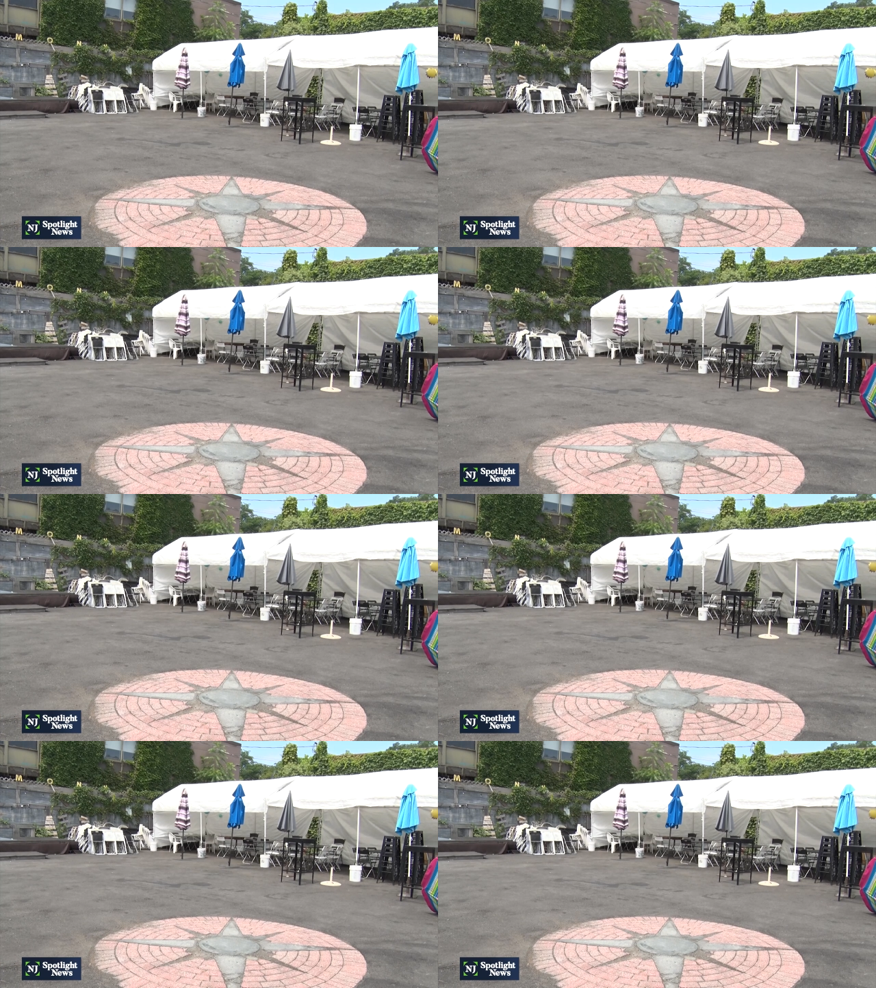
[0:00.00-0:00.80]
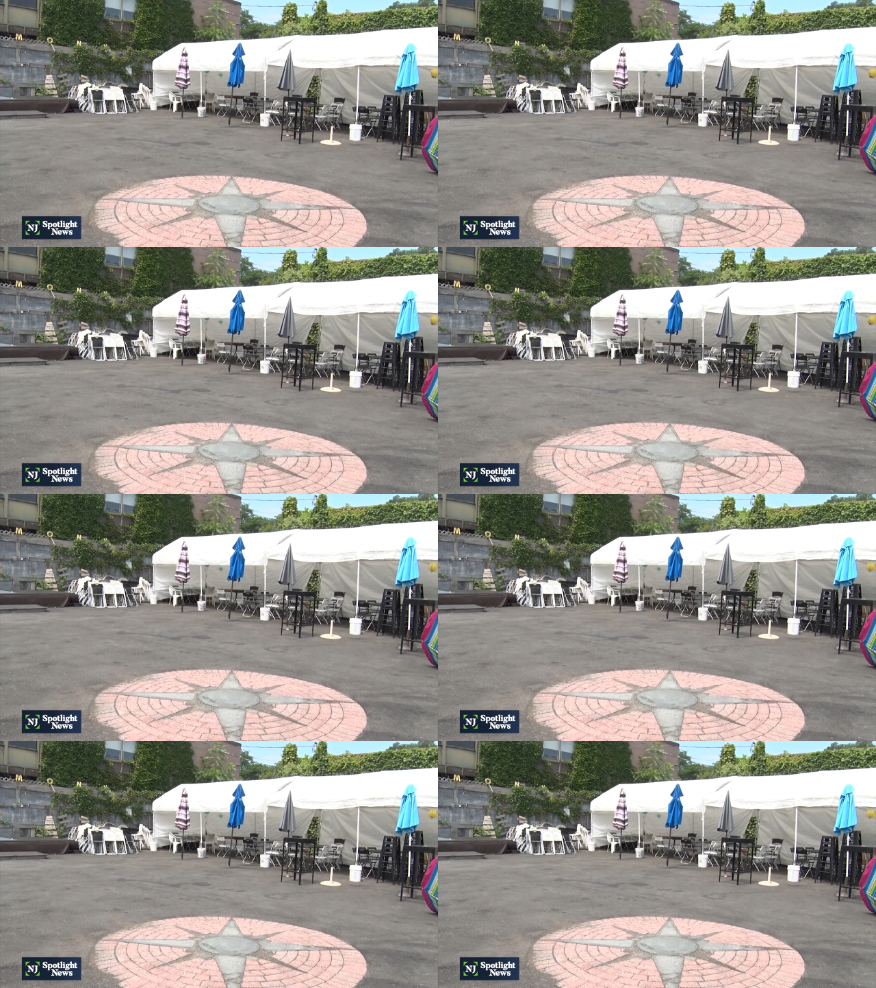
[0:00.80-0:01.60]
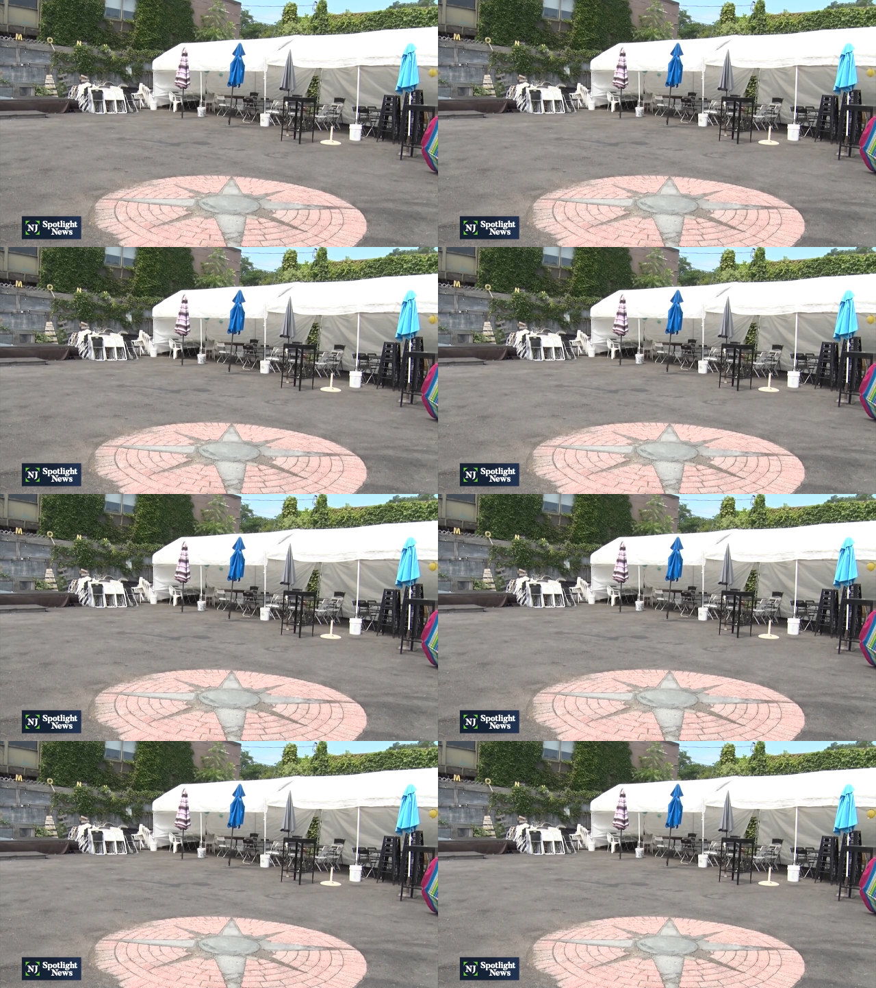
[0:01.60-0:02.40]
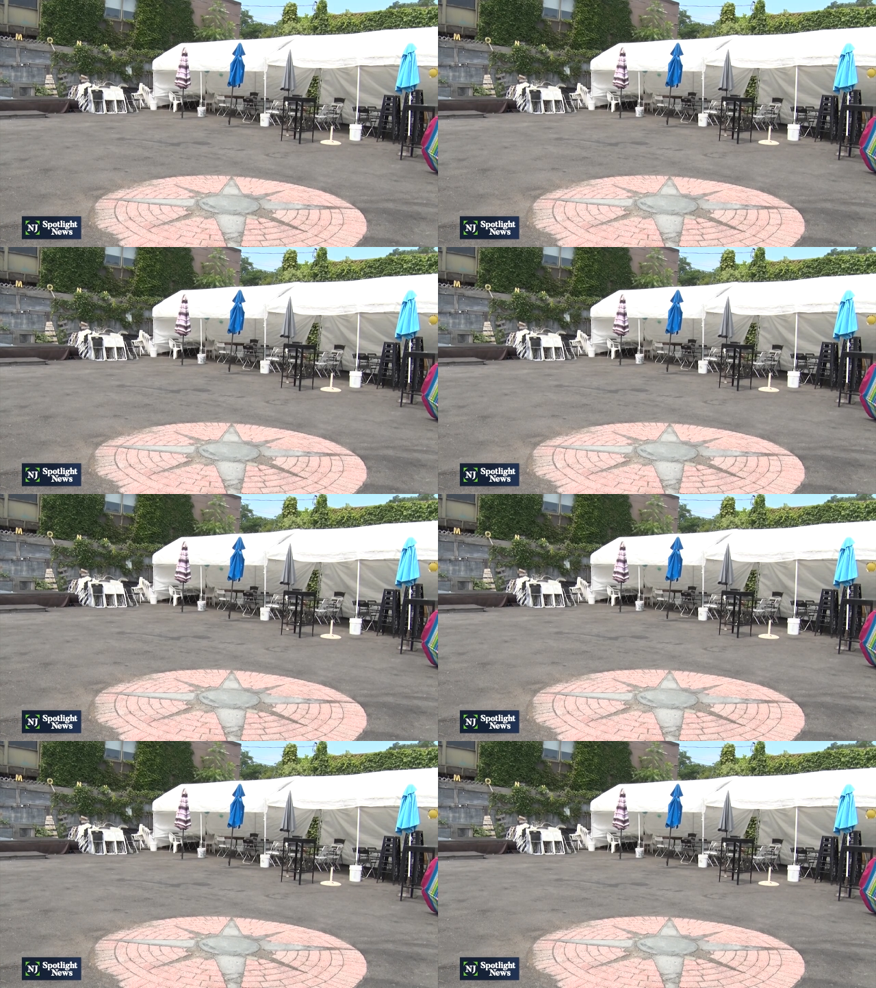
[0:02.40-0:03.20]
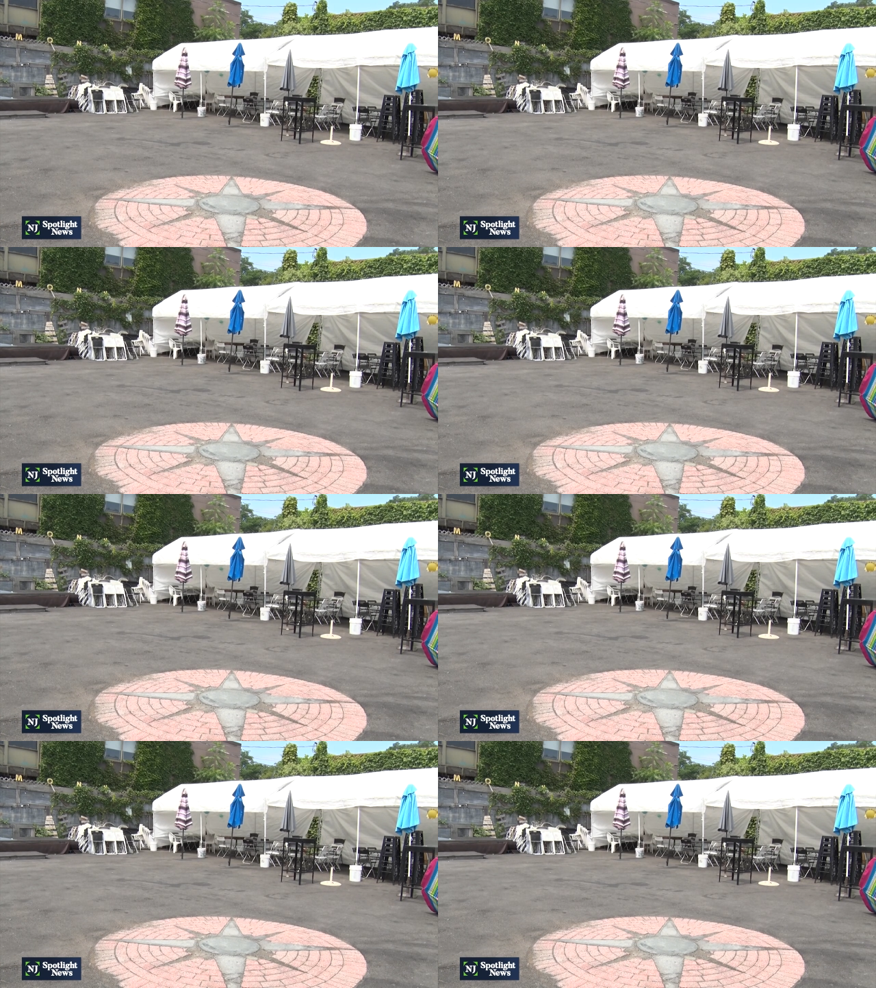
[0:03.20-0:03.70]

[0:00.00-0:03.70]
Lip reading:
(no speaker visible)